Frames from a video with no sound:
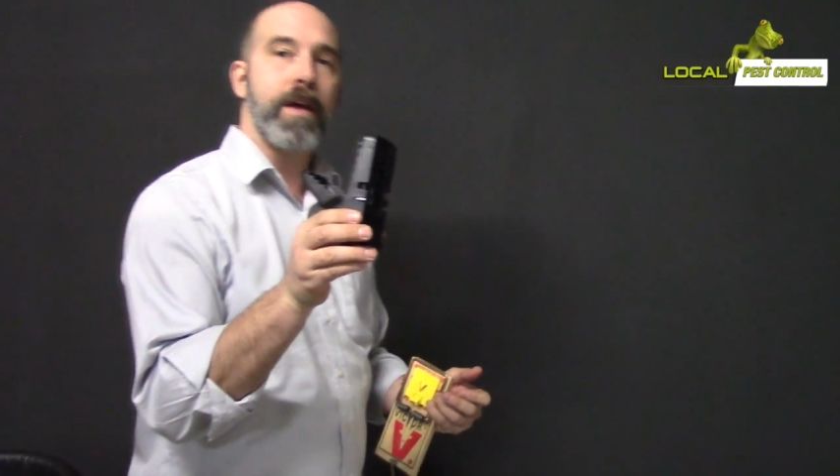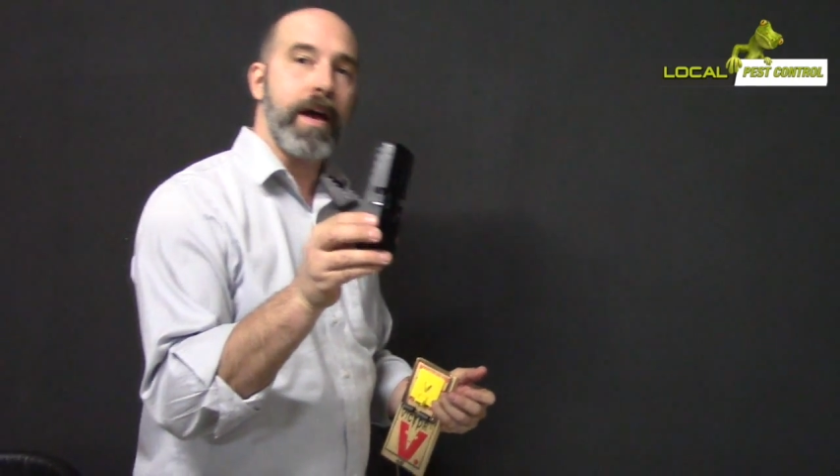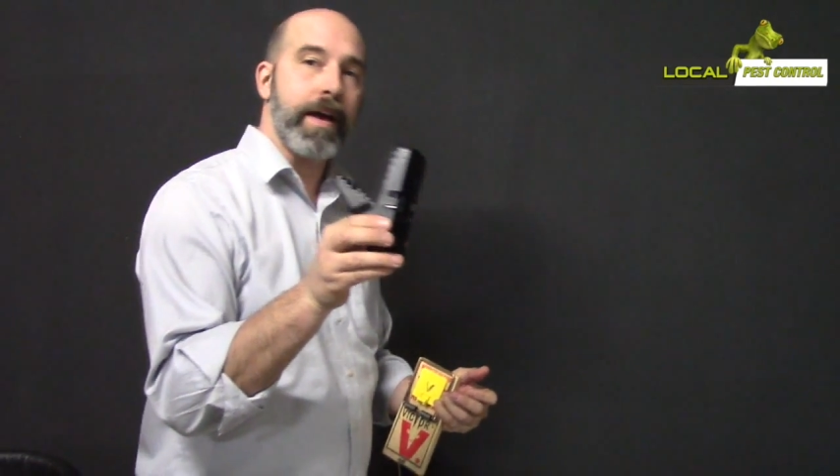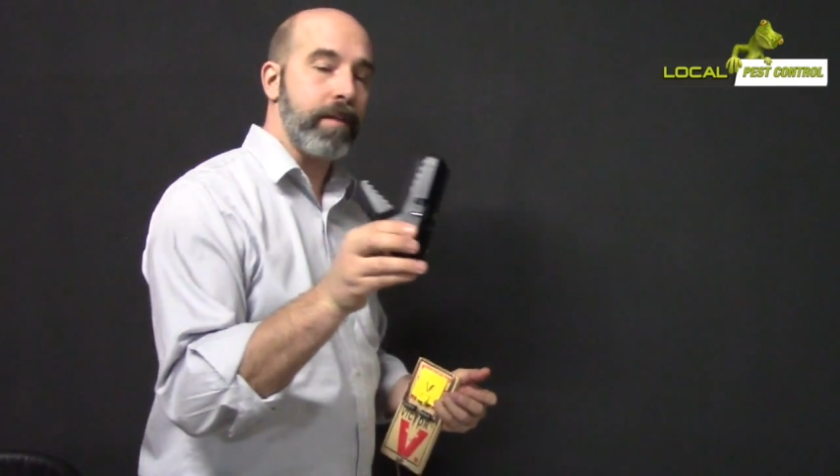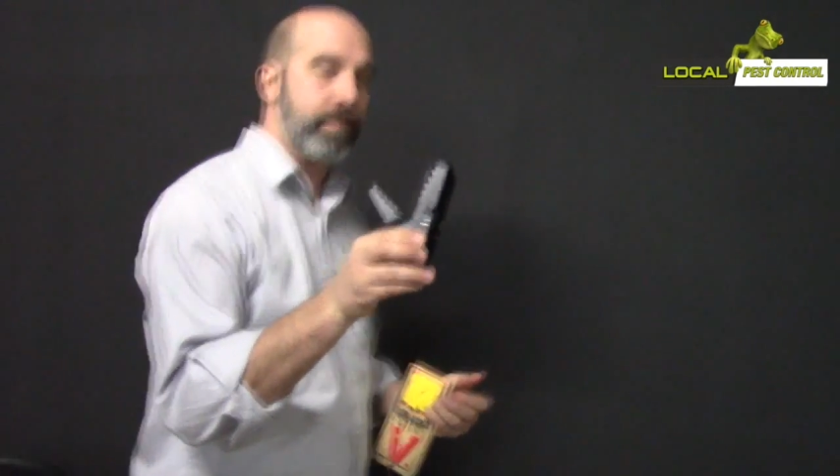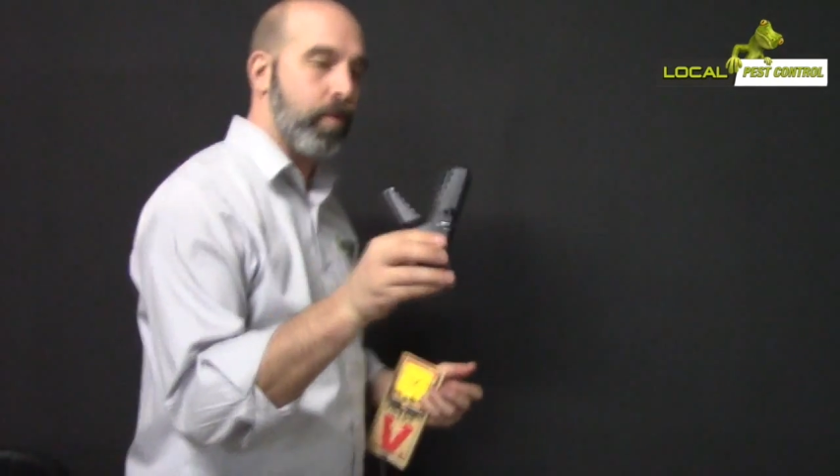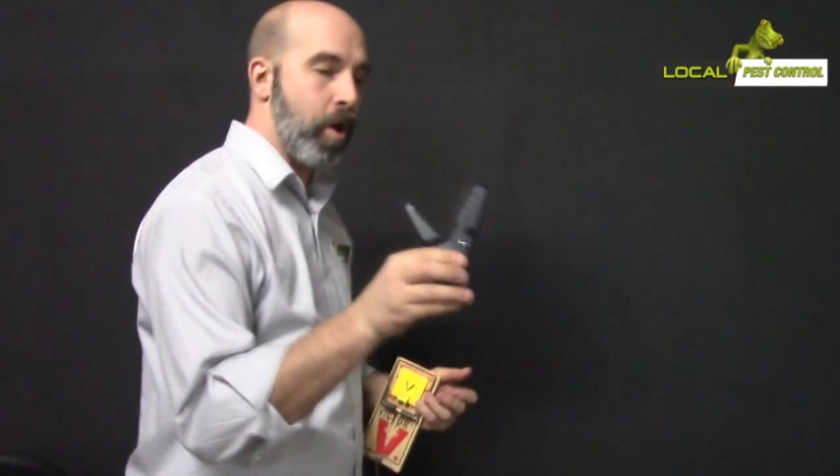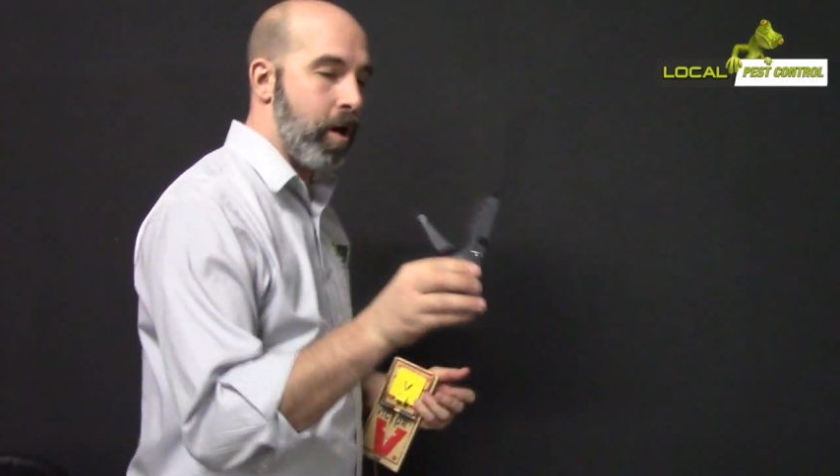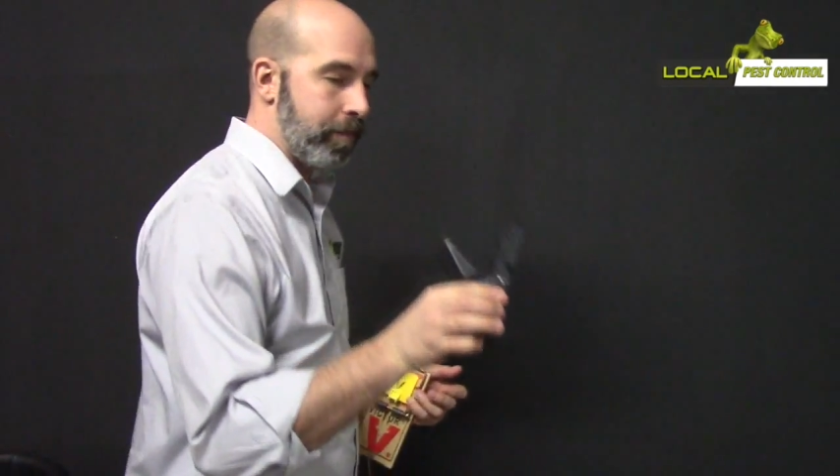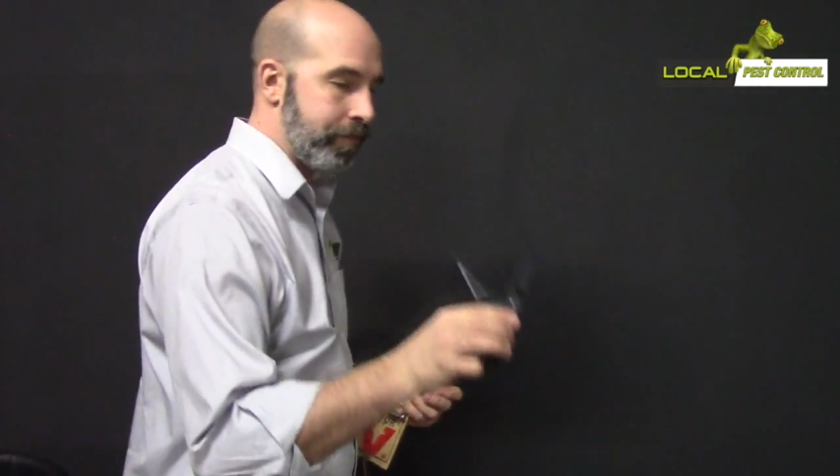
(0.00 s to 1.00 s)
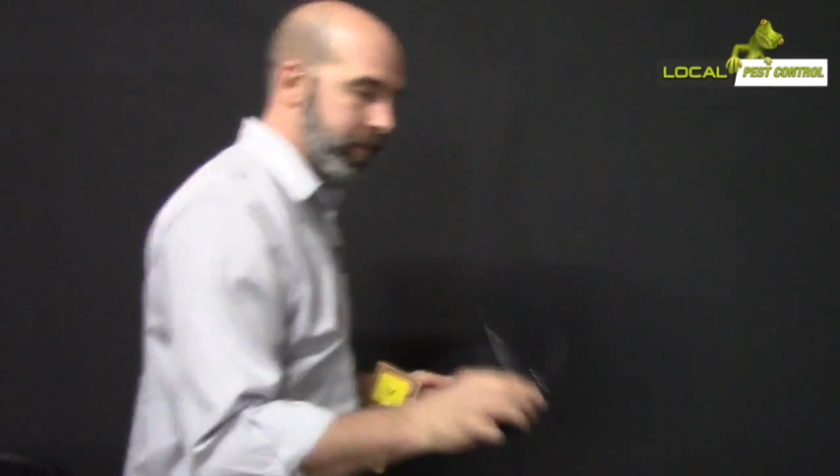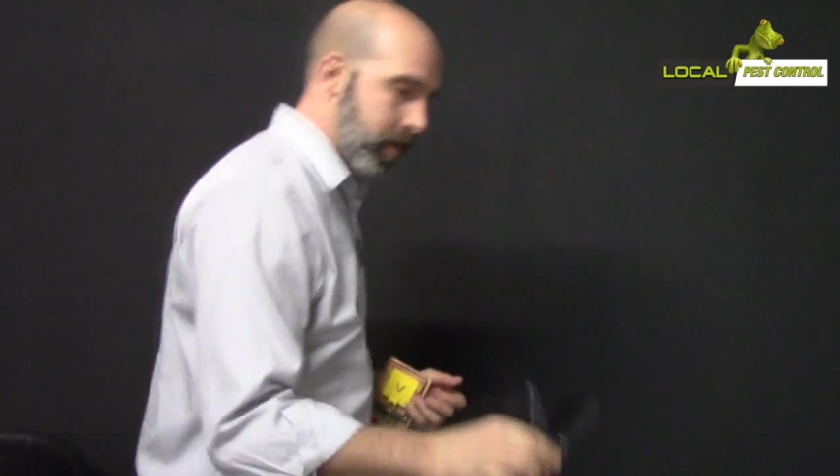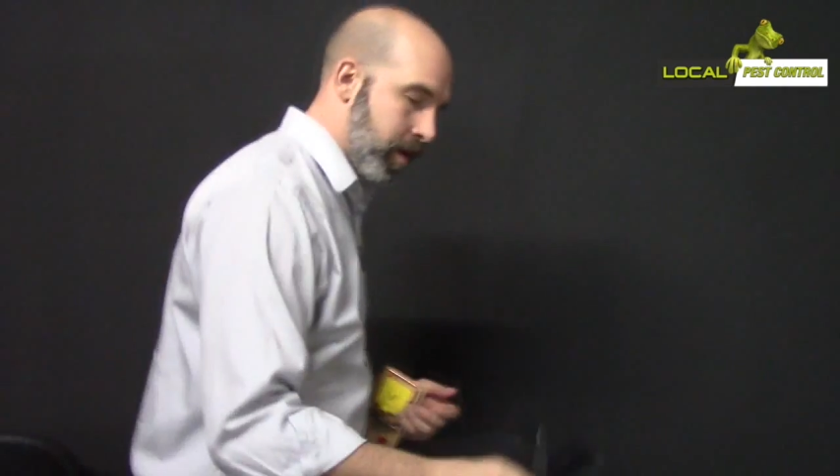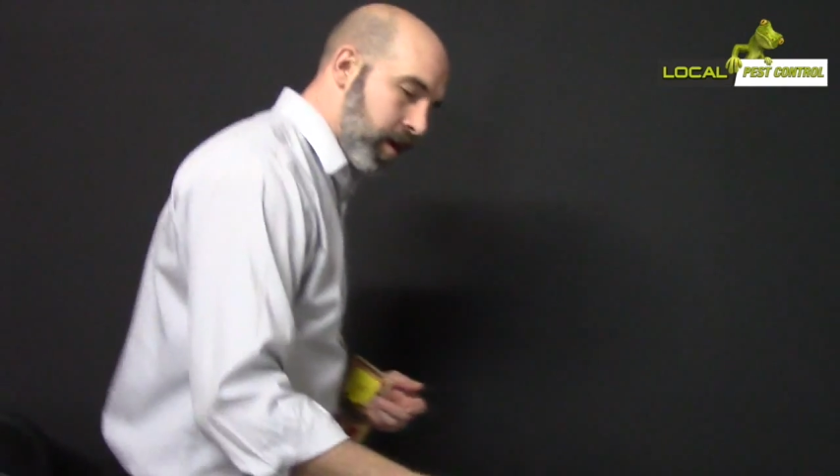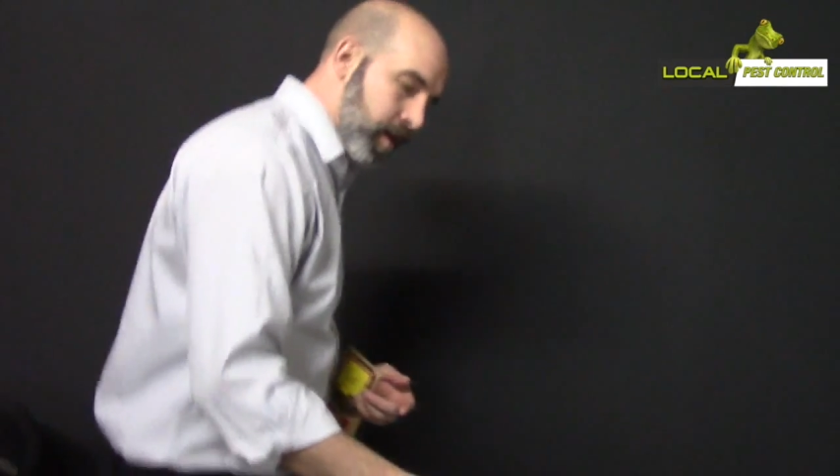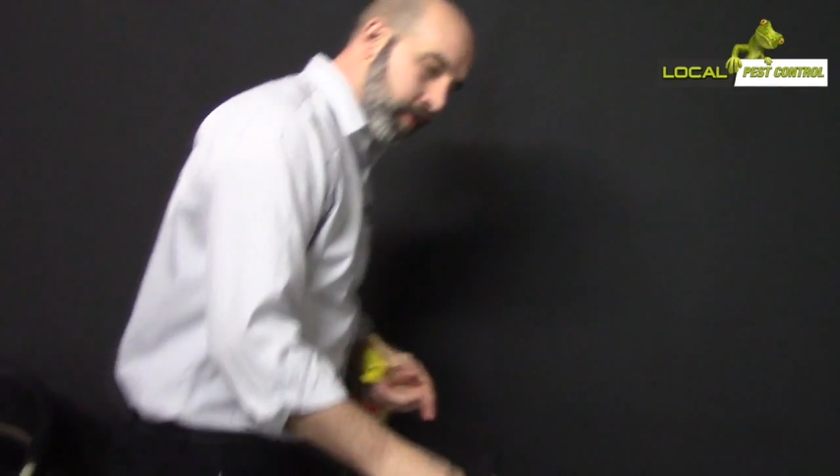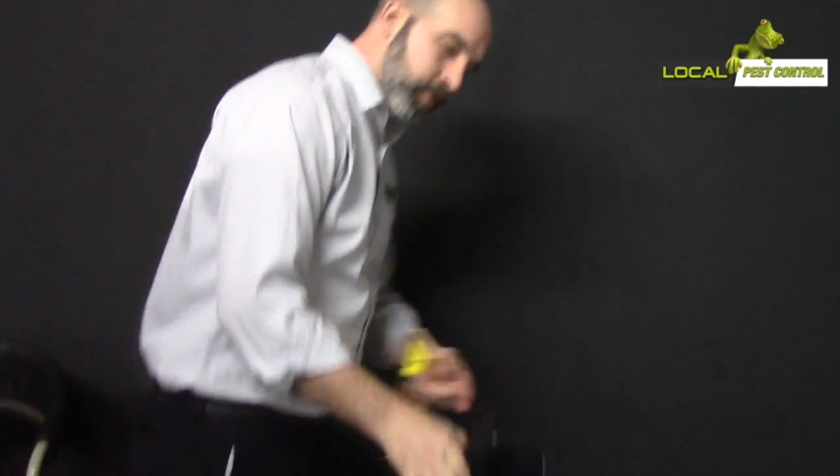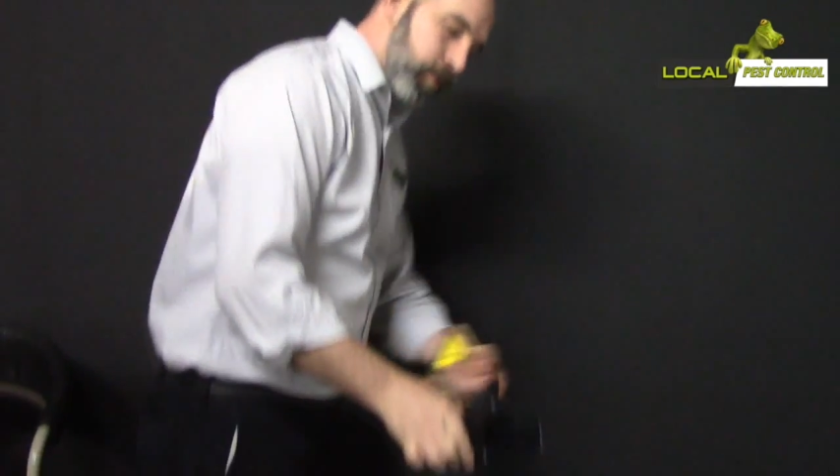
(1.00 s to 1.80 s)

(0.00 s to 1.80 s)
against the wall so